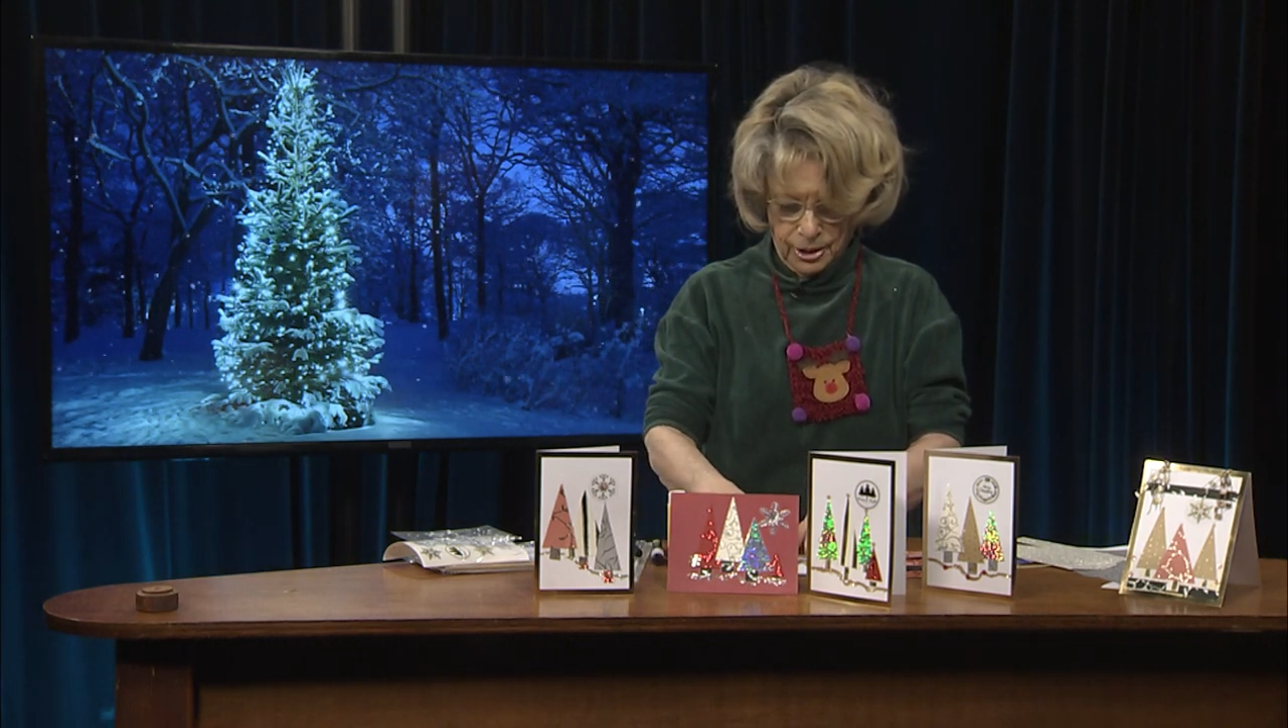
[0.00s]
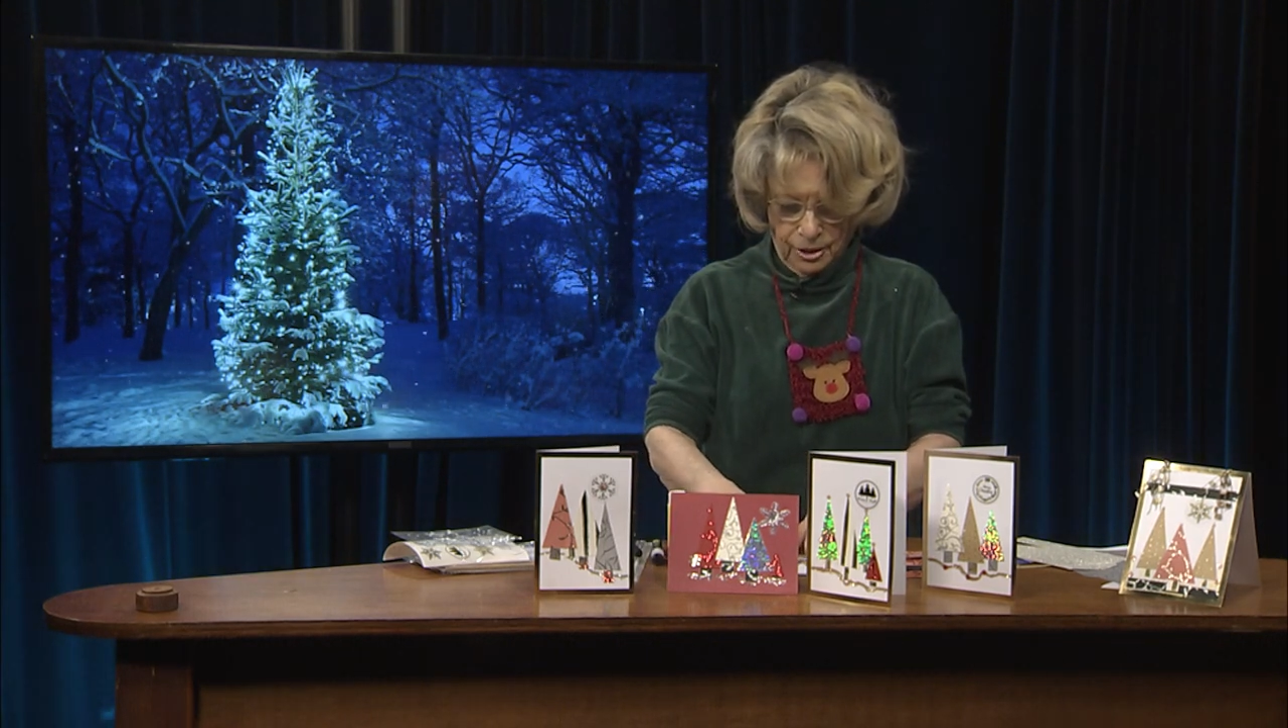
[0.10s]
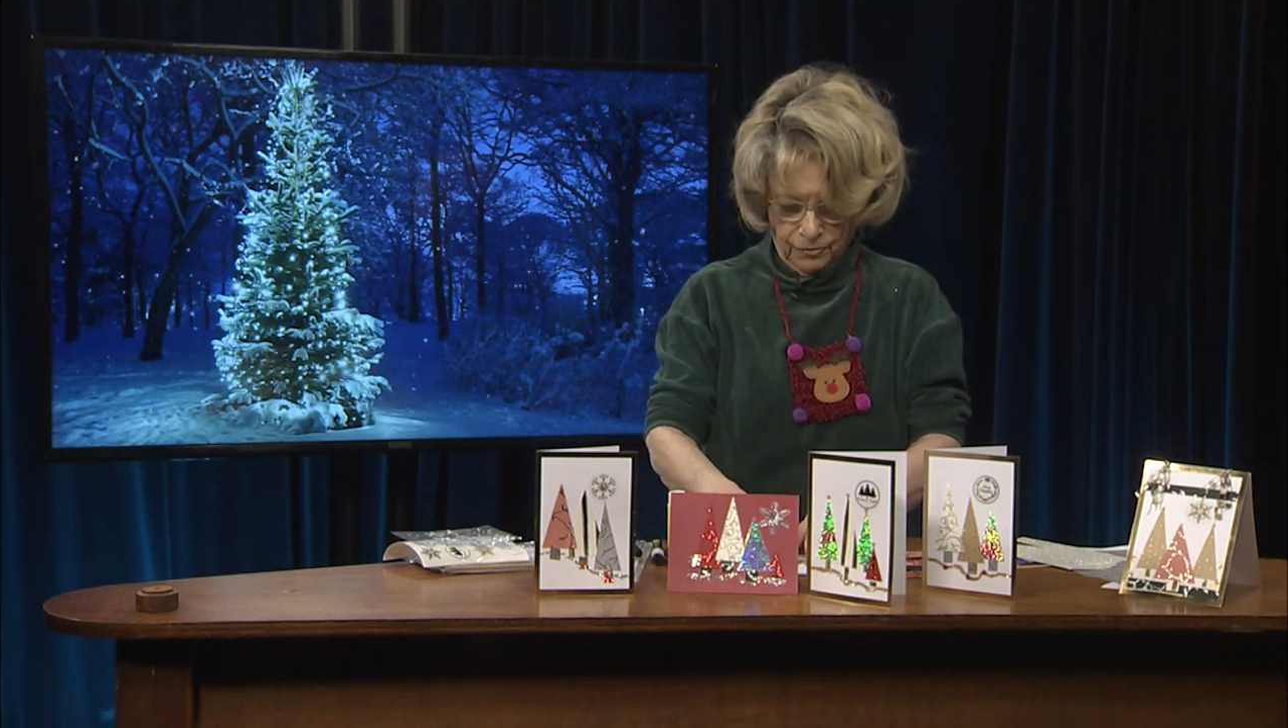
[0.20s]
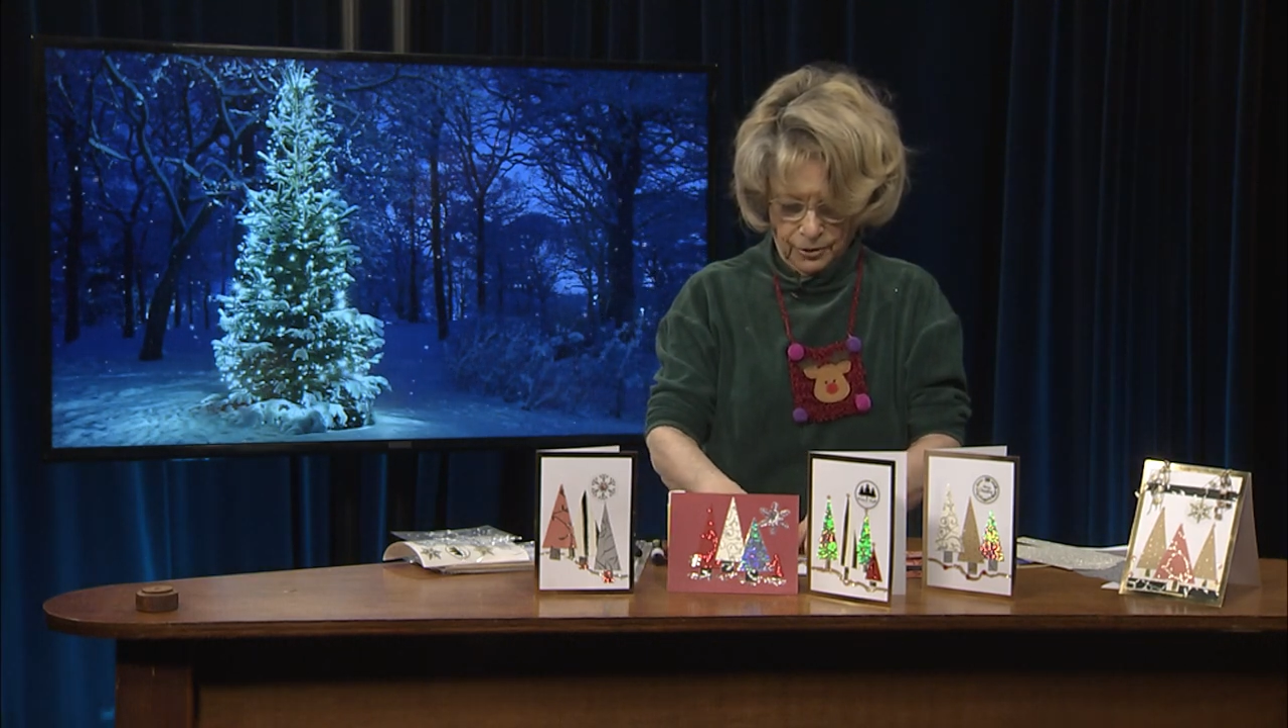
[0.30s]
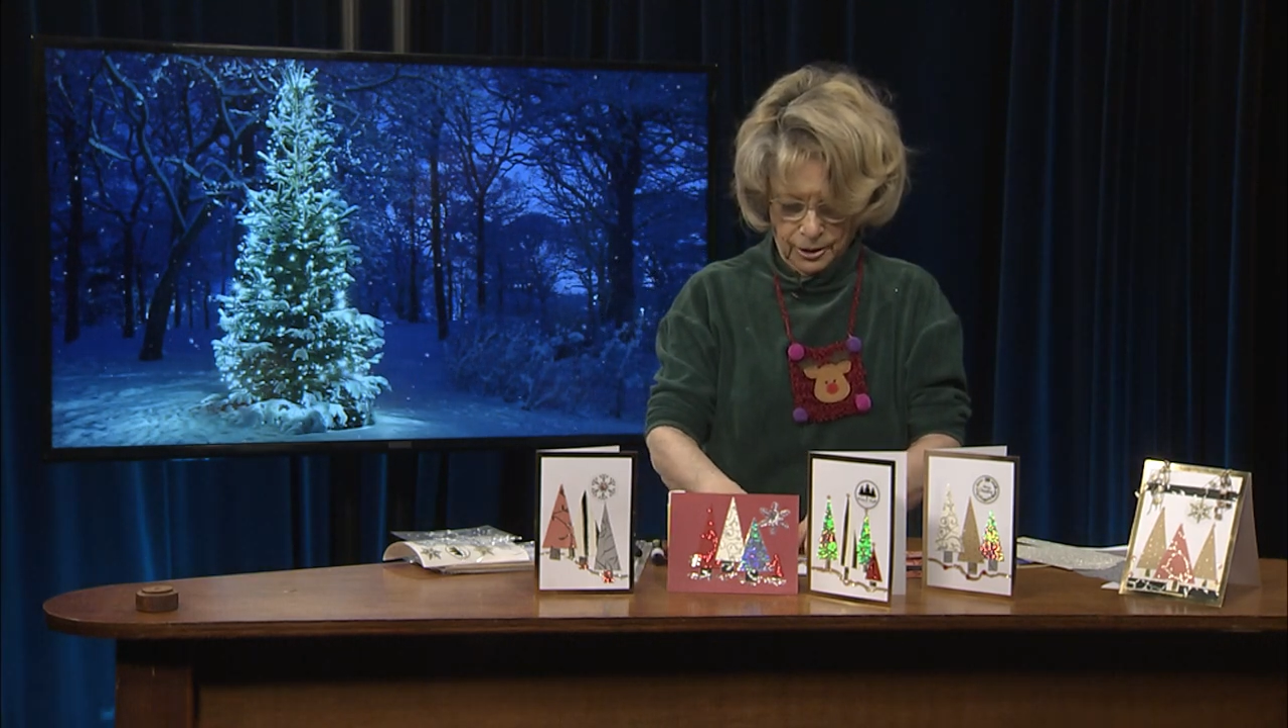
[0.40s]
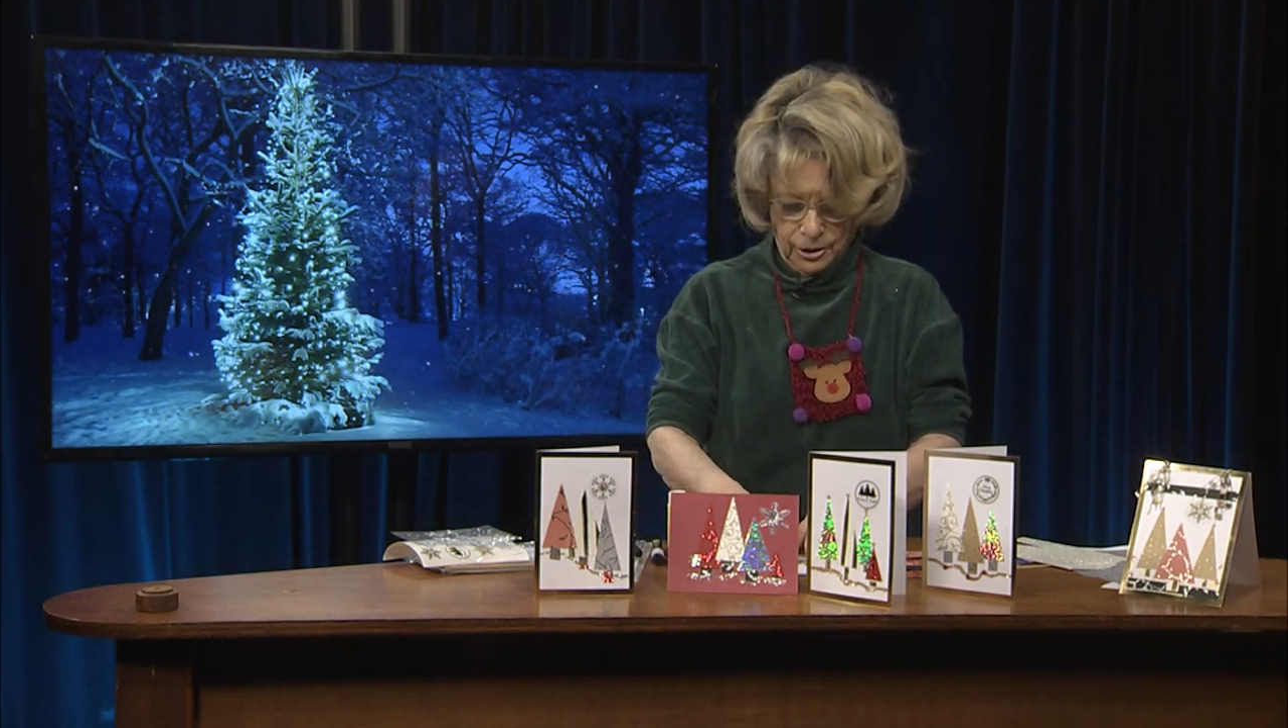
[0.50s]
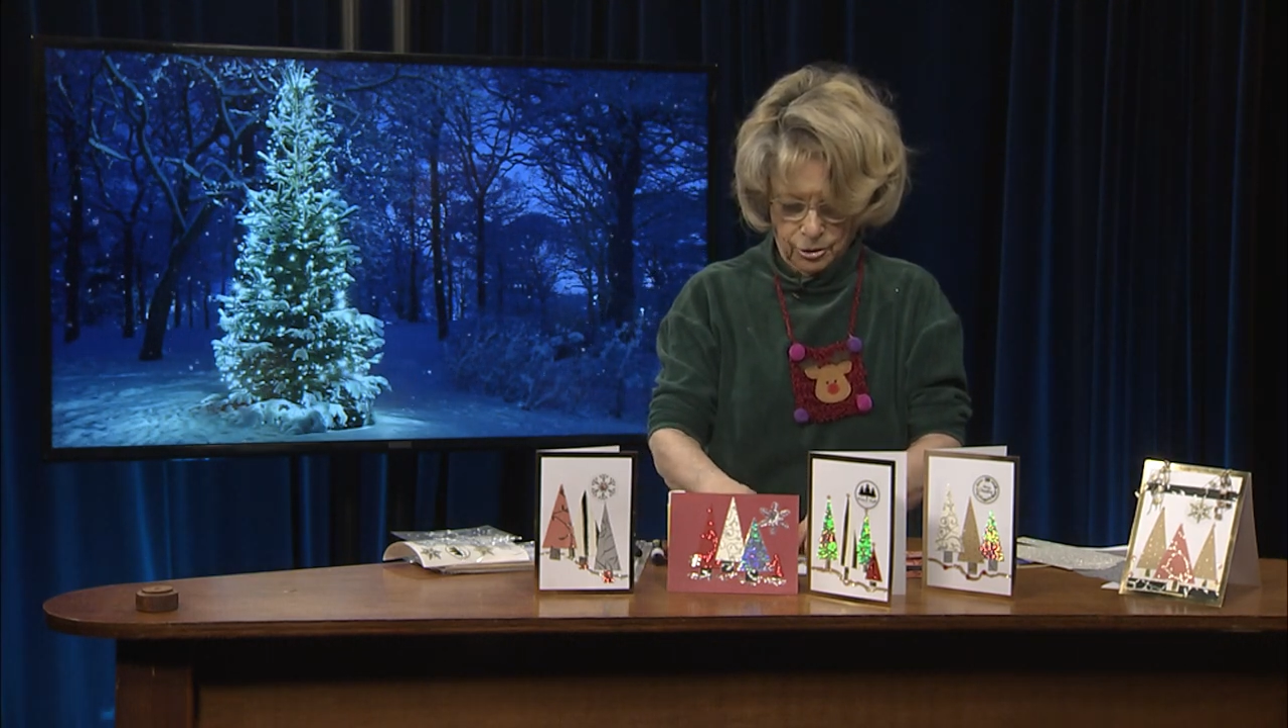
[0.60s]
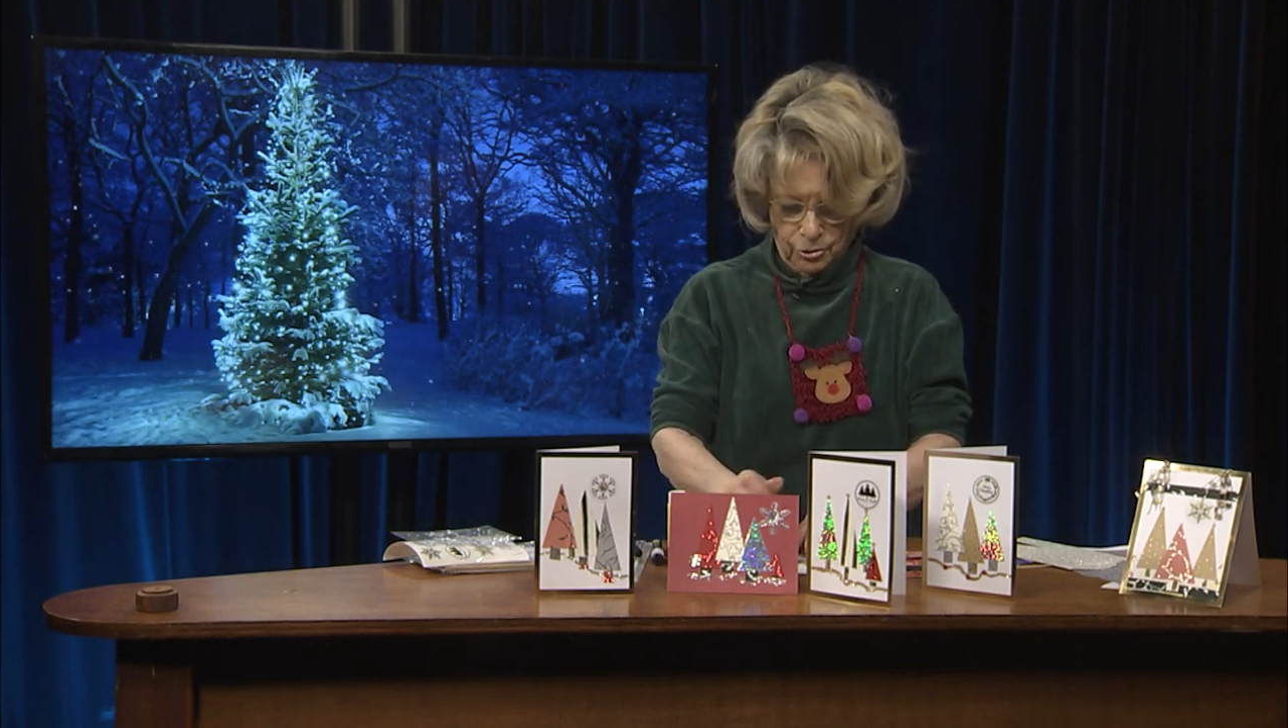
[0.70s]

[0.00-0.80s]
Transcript: definitely do